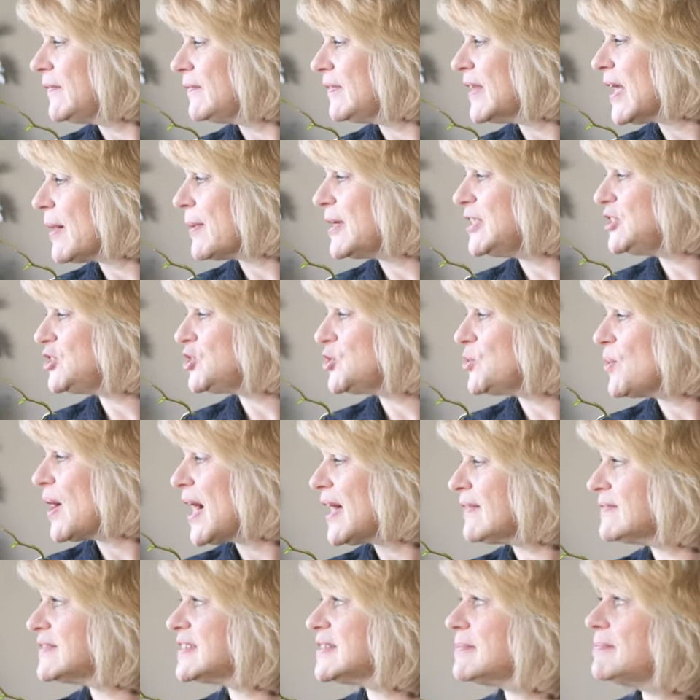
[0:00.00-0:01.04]
Now I do
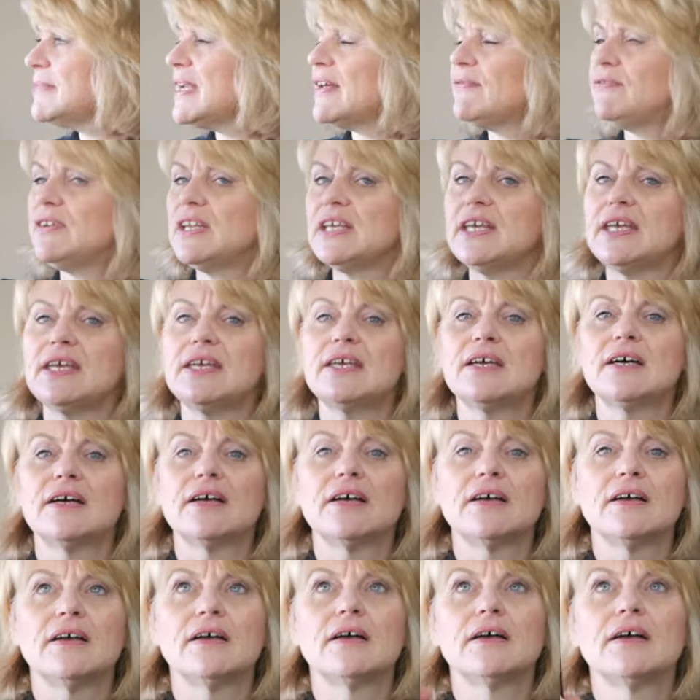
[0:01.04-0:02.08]
have some lovely
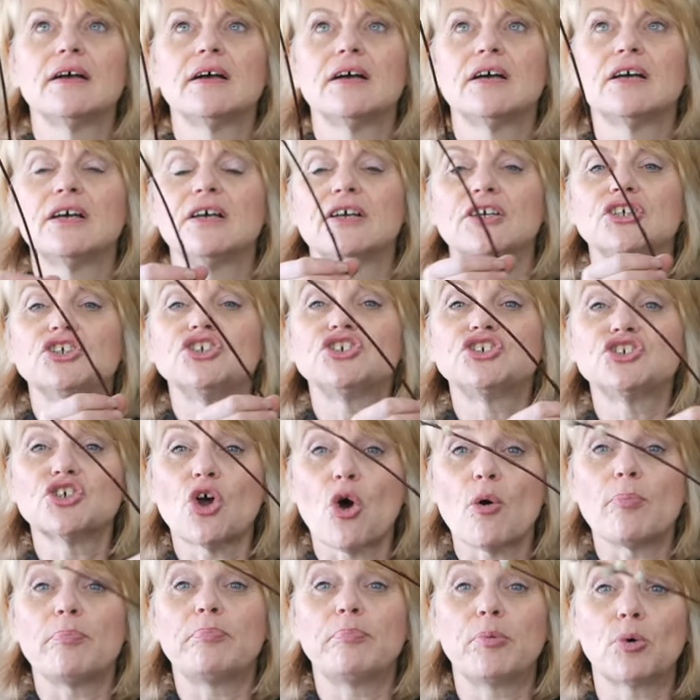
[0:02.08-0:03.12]

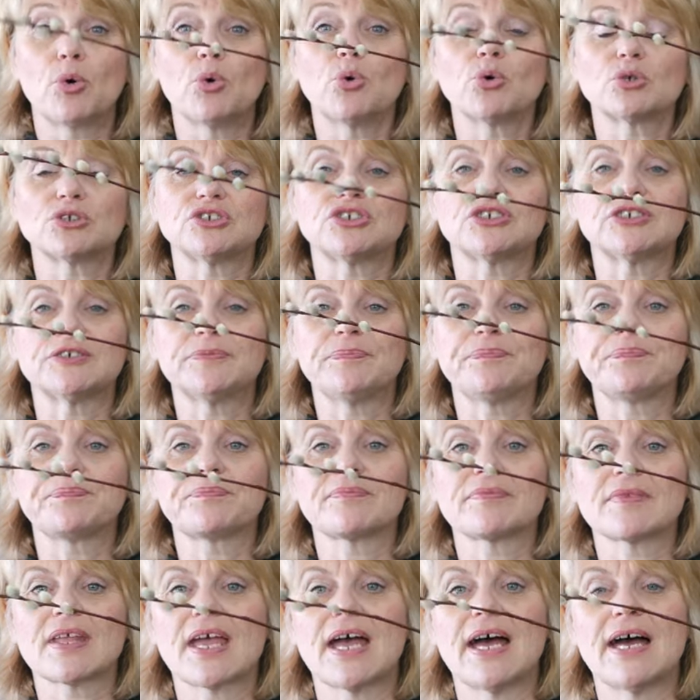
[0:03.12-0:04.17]
shop bought
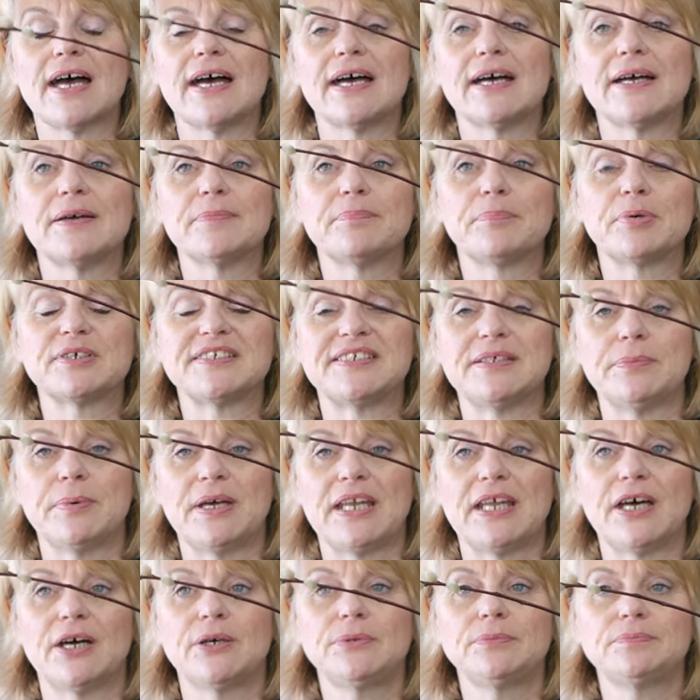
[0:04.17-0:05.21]
um, pussy
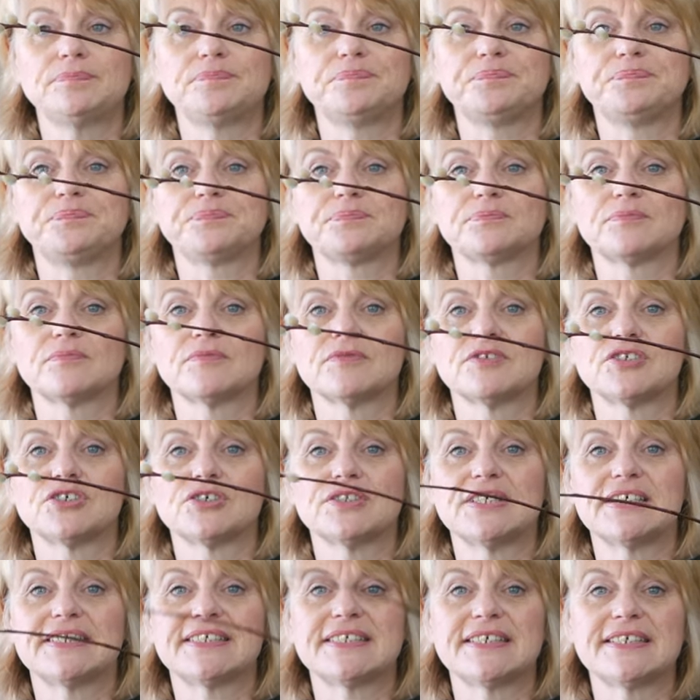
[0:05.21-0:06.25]
willow so
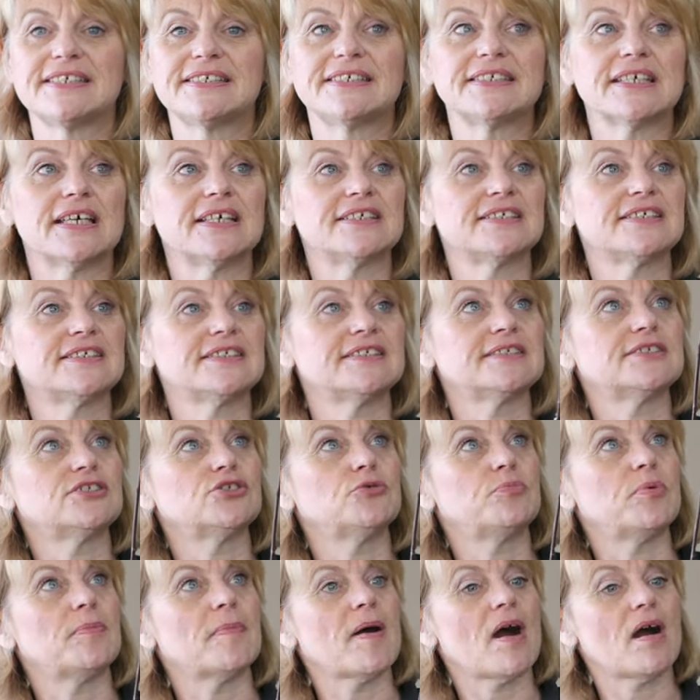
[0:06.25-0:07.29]
this is a
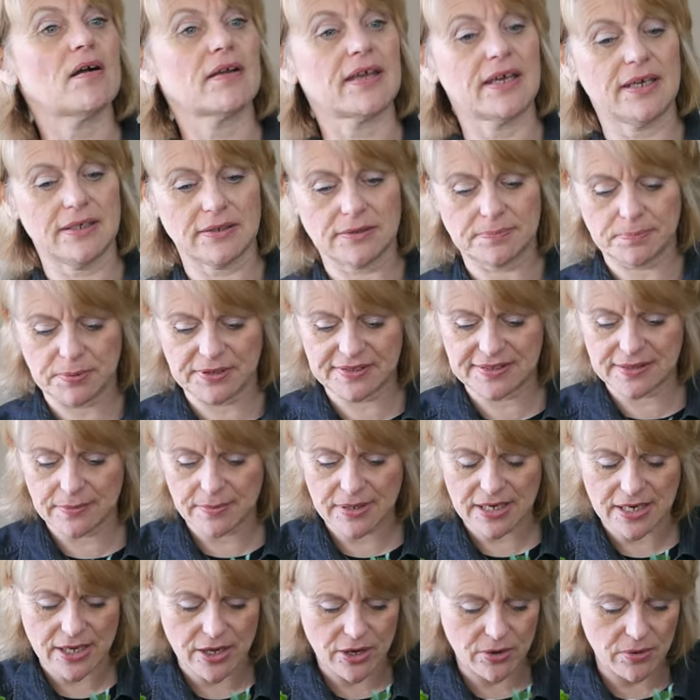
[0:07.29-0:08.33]
supermarket pussy
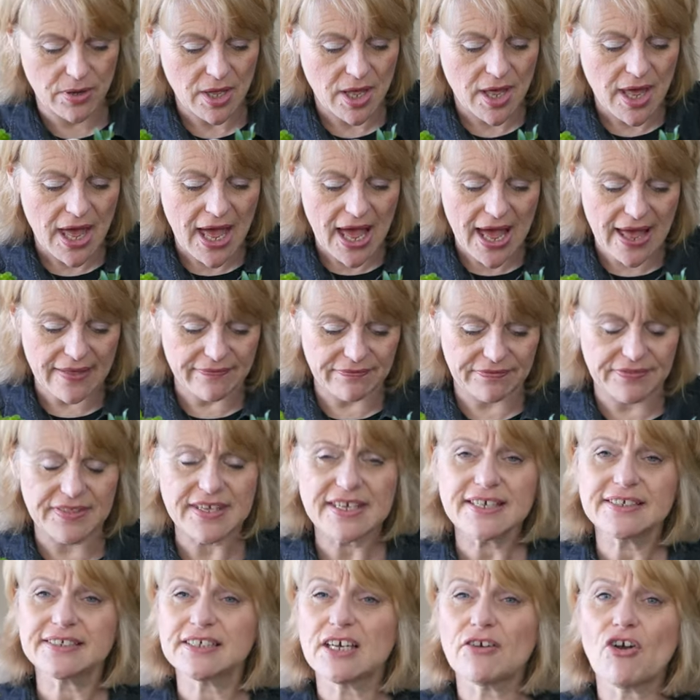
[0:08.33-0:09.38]
willow. and
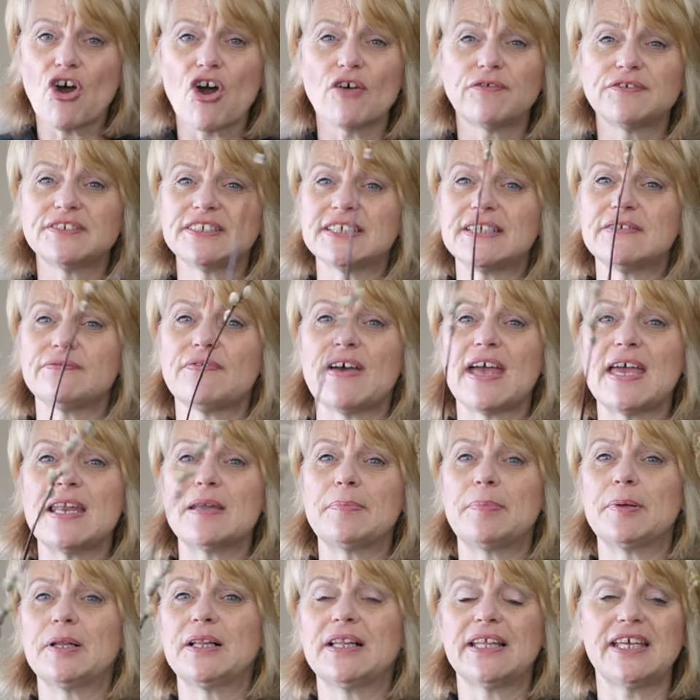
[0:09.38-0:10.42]
these are often
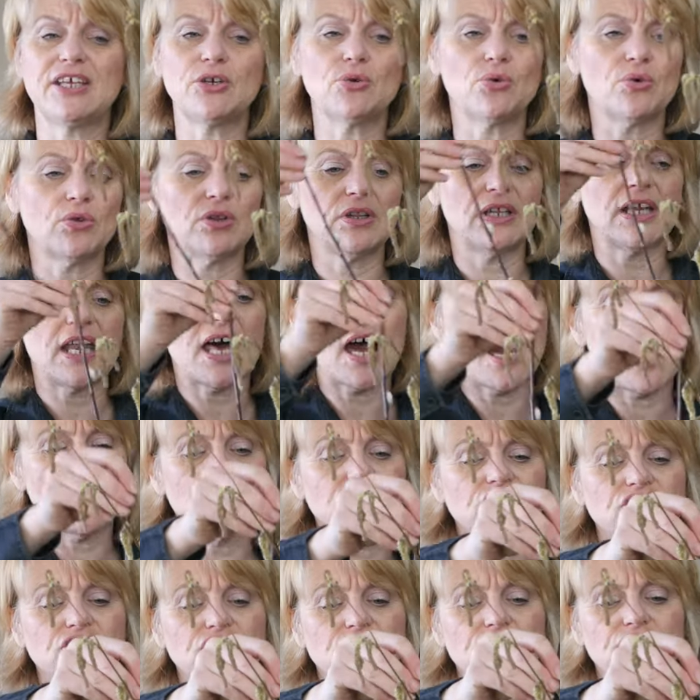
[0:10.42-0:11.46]
available in all the
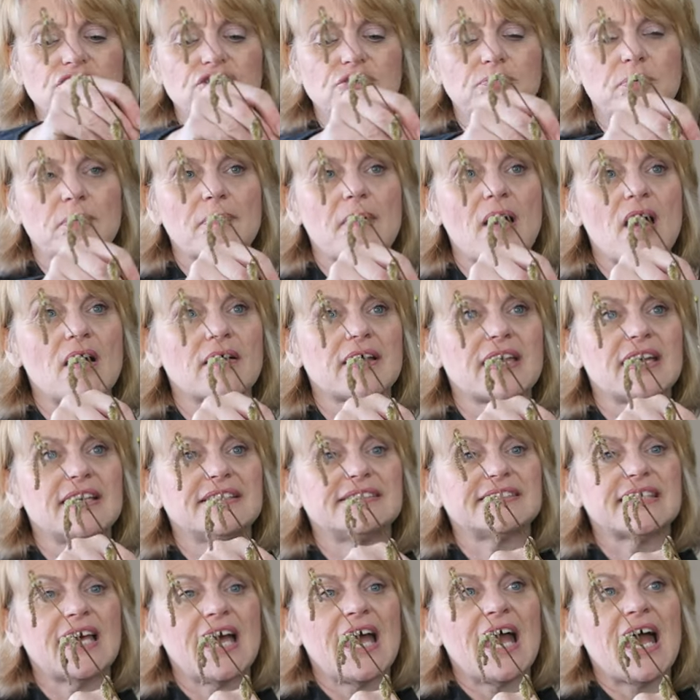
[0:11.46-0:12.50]
large
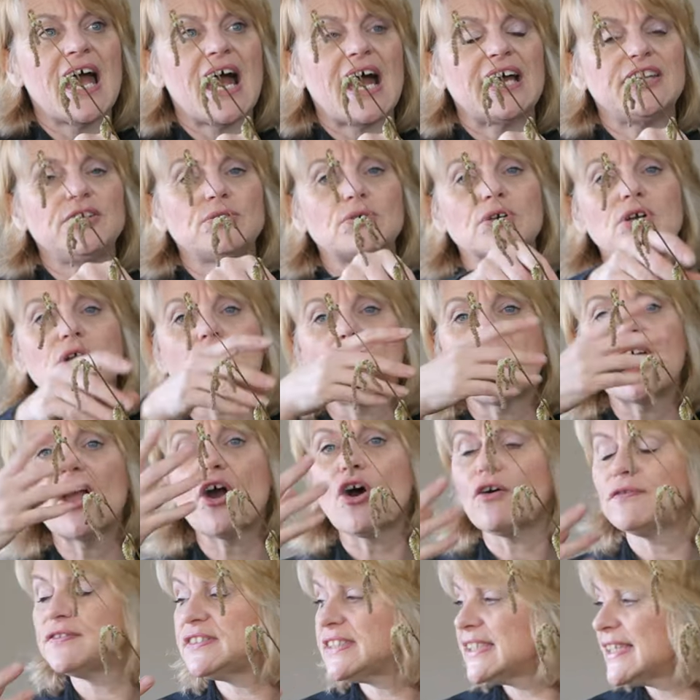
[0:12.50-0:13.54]
supermarkets and you can quite
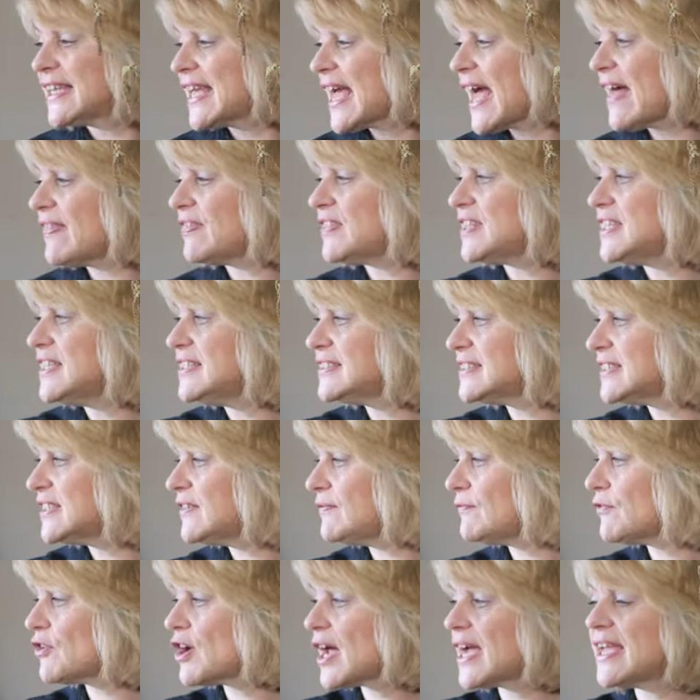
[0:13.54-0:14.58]
often get these in
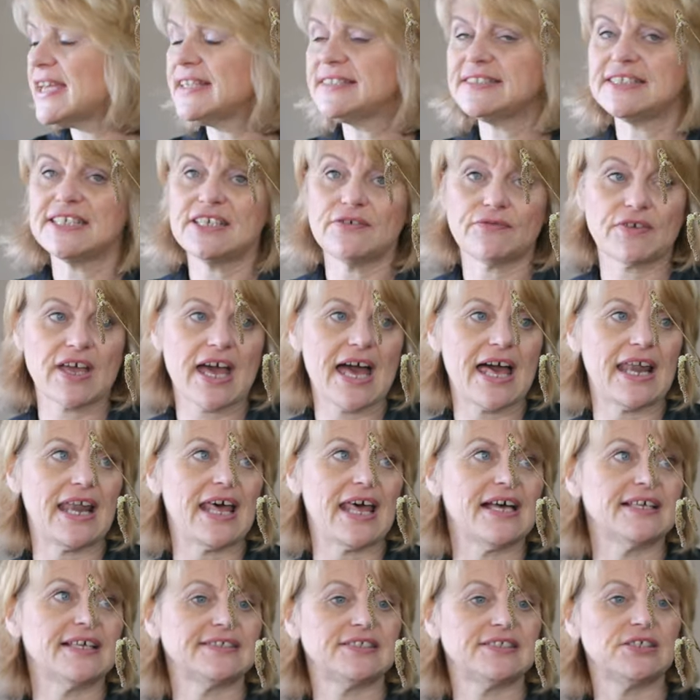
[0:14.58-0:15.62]
a variety of
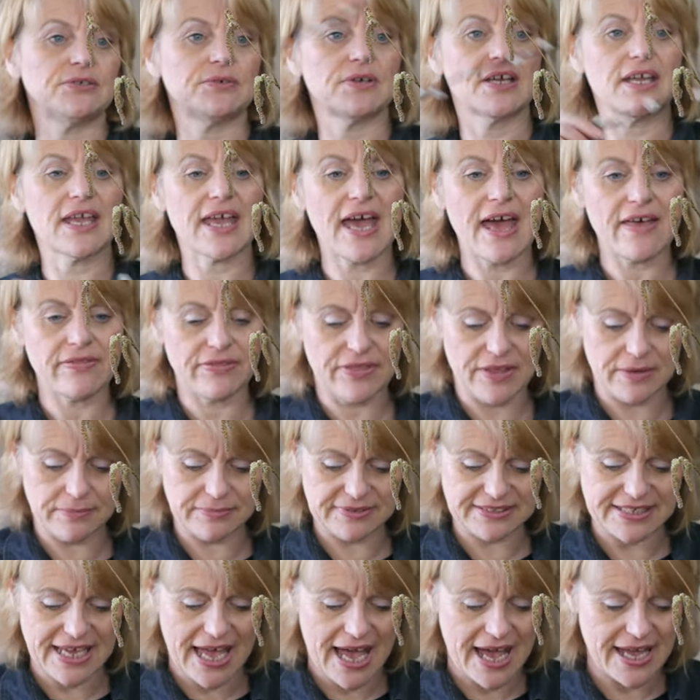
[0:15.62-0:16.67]
colours. You can get them
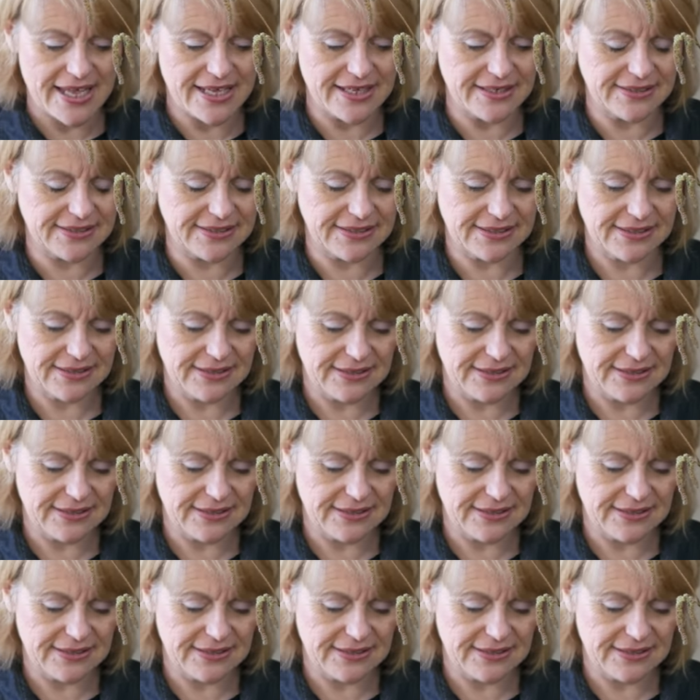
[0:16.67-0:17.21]
dyed.